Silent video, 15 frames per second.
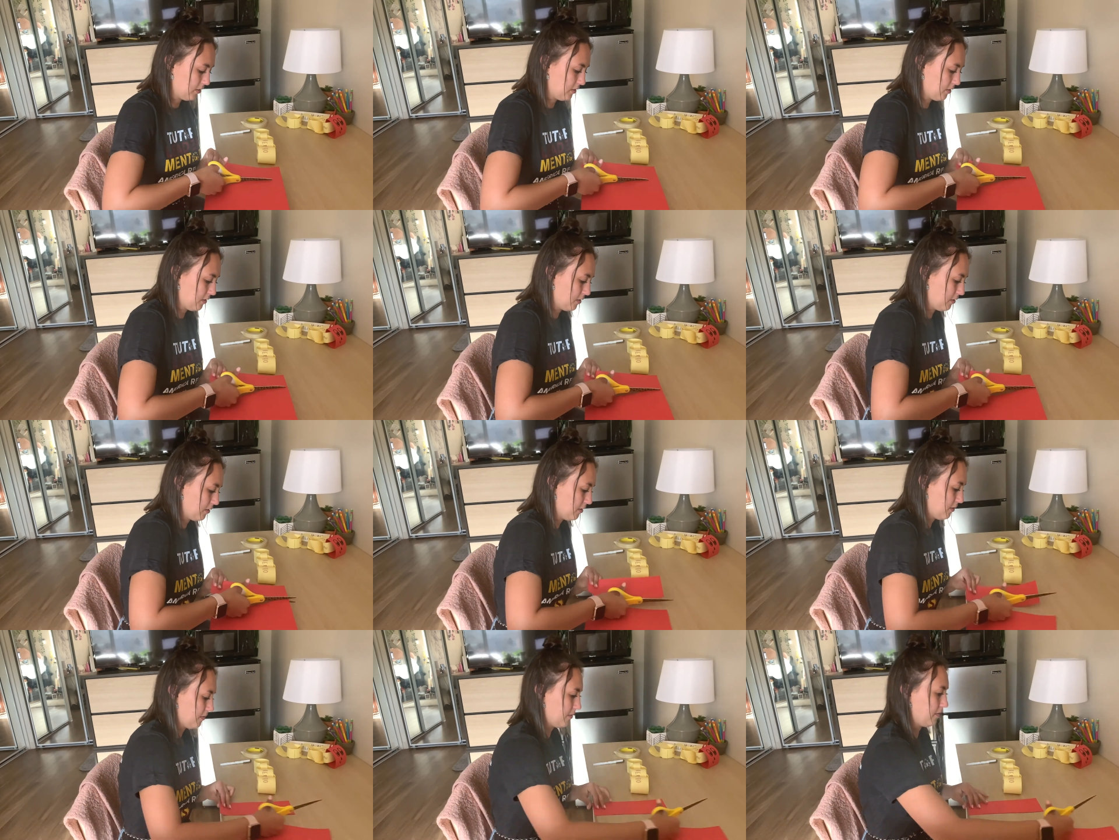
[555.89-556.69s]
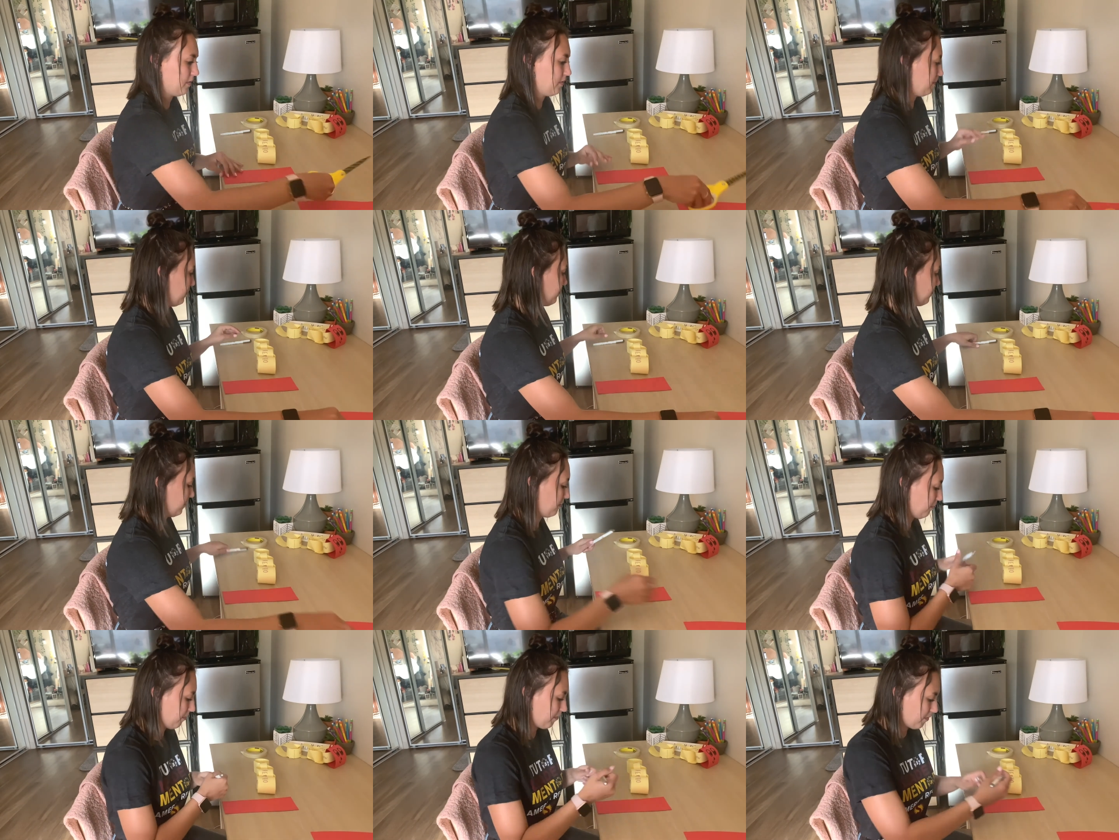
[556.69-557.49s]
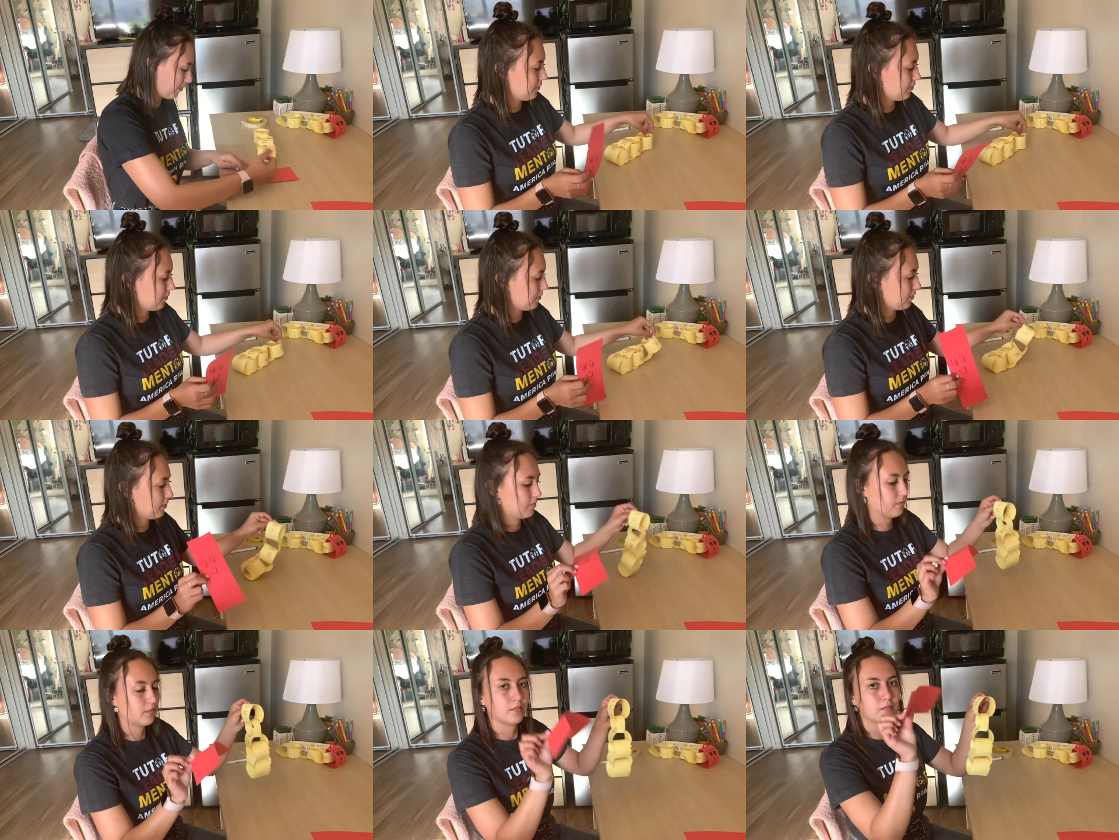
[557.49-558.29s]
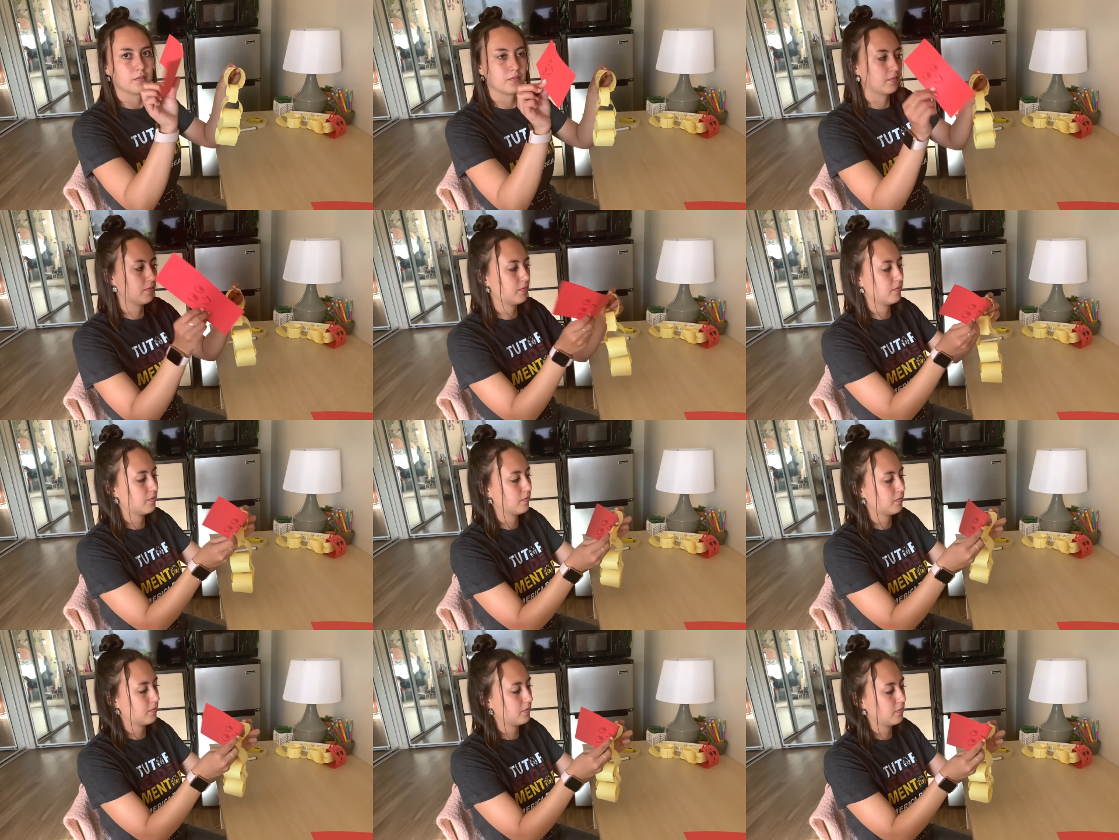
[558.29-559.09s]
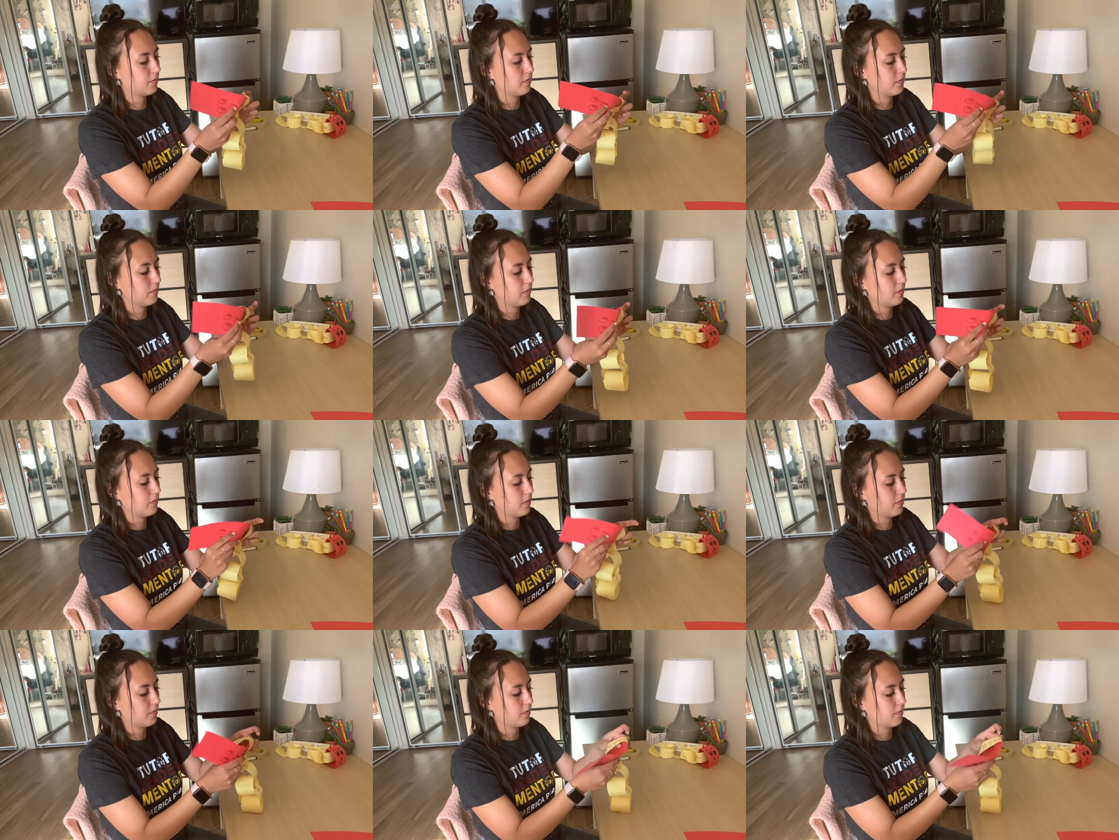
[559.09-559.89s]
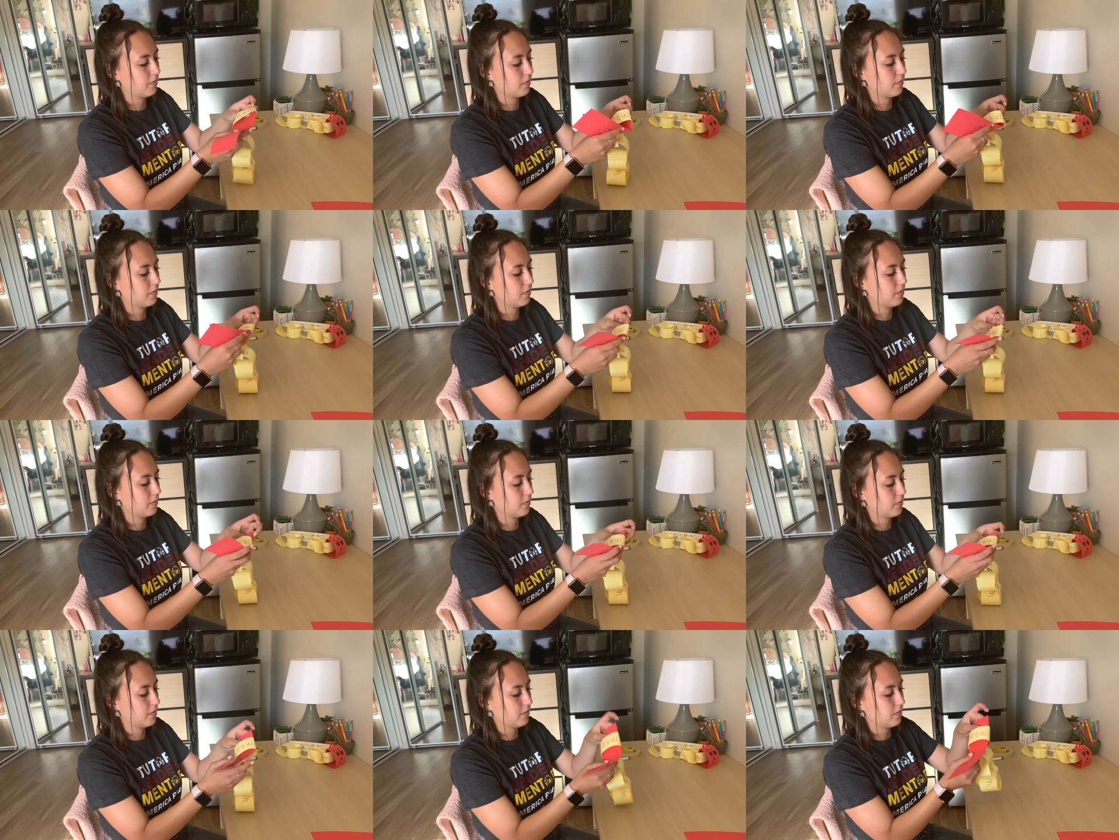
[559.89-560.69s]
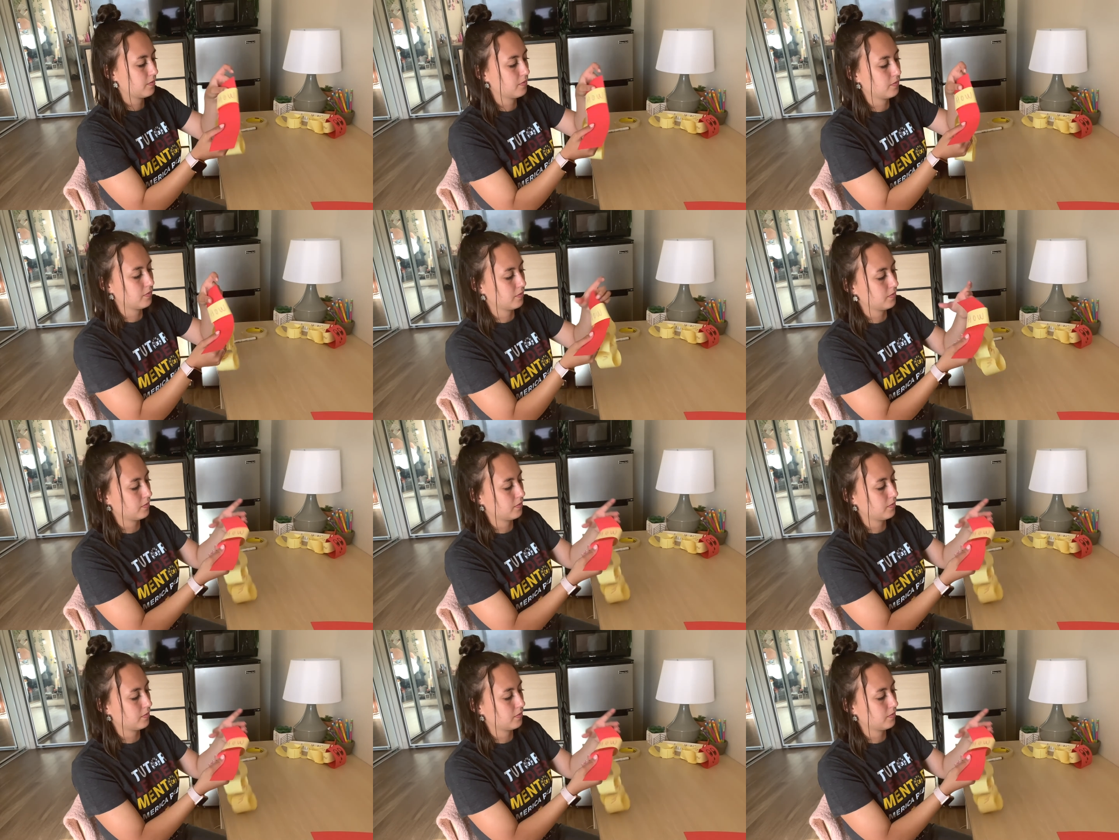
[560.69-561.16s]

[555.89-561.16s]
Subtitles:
Nothing is said.